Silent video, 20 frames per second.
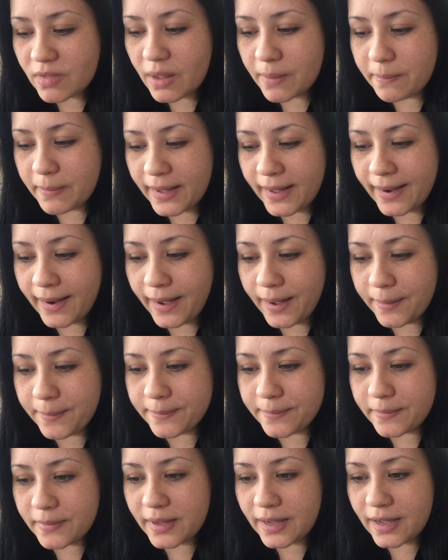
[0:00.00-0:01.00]
But
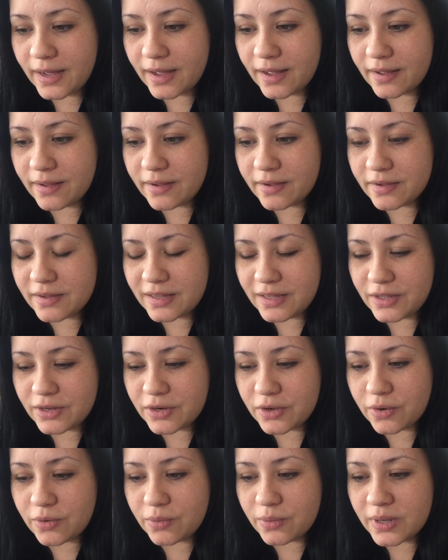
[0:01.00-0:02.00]
um, uh, you
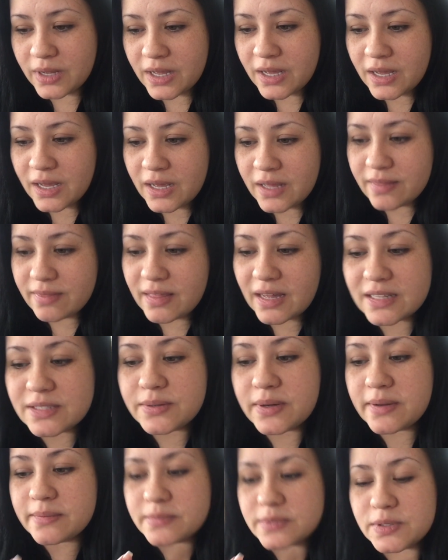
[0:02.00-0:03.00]
know, that's
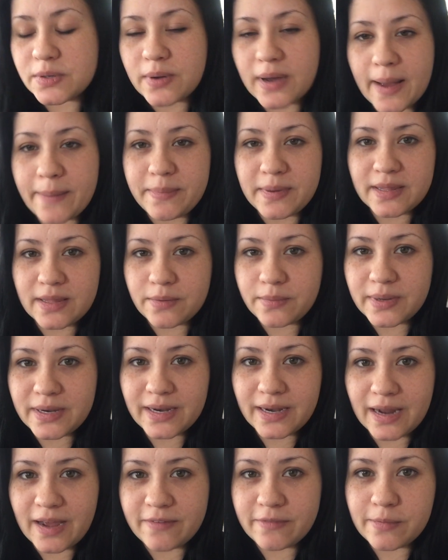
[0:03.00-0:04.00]
why I'm so happy that we
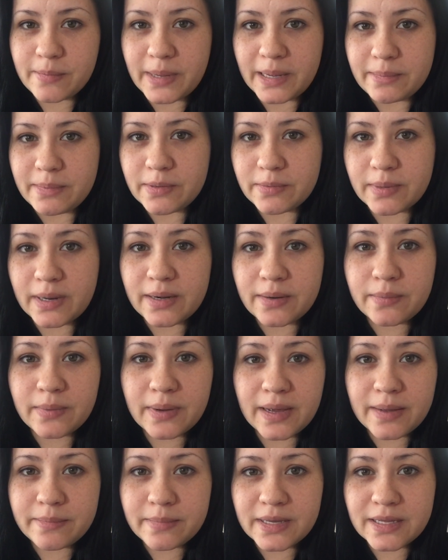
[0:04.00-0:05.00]
didn't have a baby right
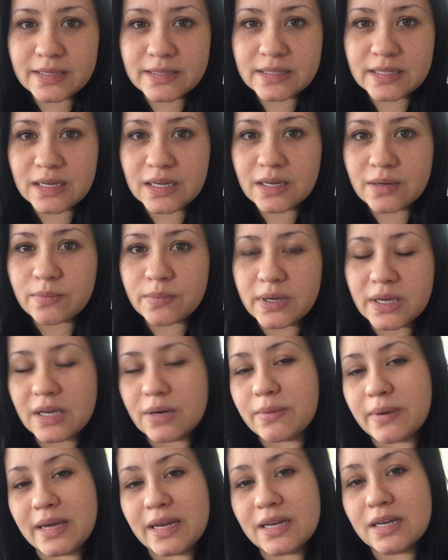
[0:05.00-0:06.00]
away. Me and Lee,
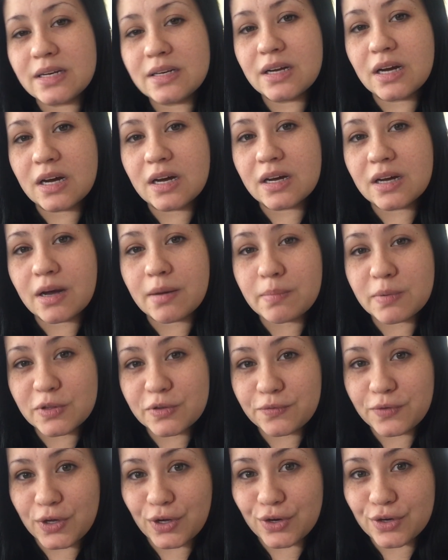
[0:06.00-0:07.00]
we waited a couple
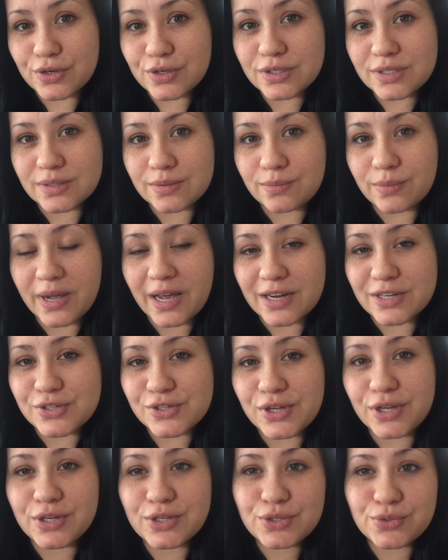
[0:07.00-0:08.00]
of years, and we
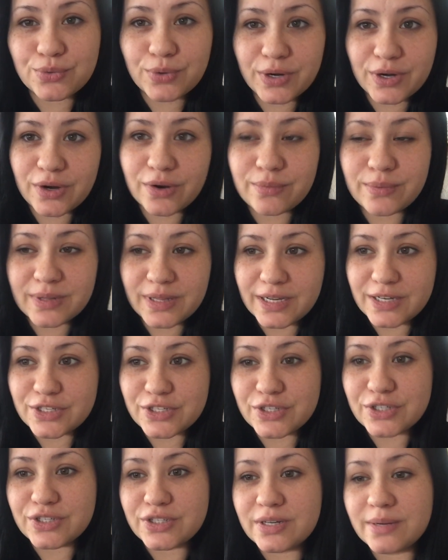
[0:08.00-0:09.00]
actually enjoyed our
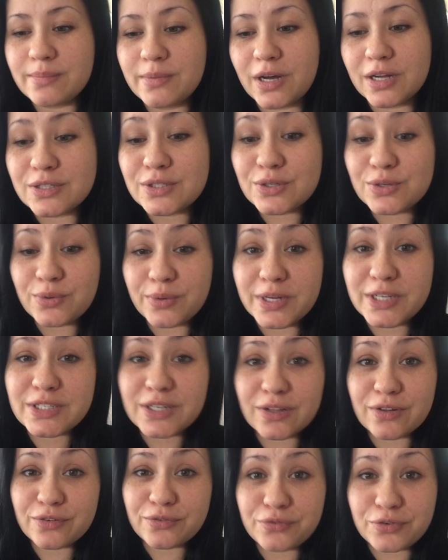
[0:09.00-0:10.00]
relationship, got to know each
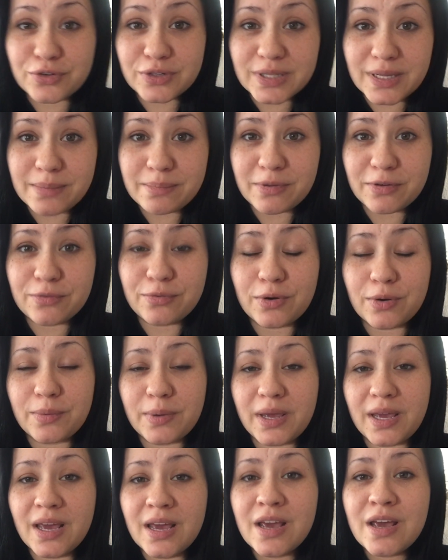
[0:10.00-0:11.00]
other fully before
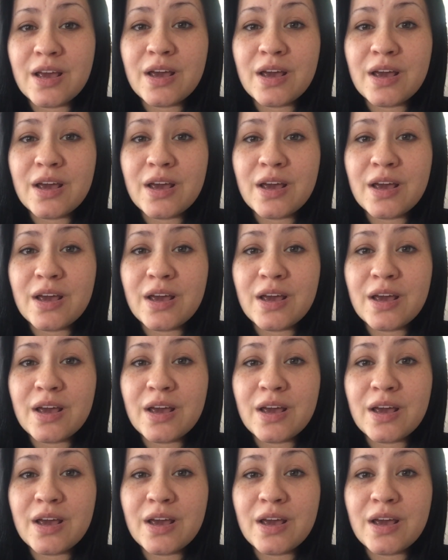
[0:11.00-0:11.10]
we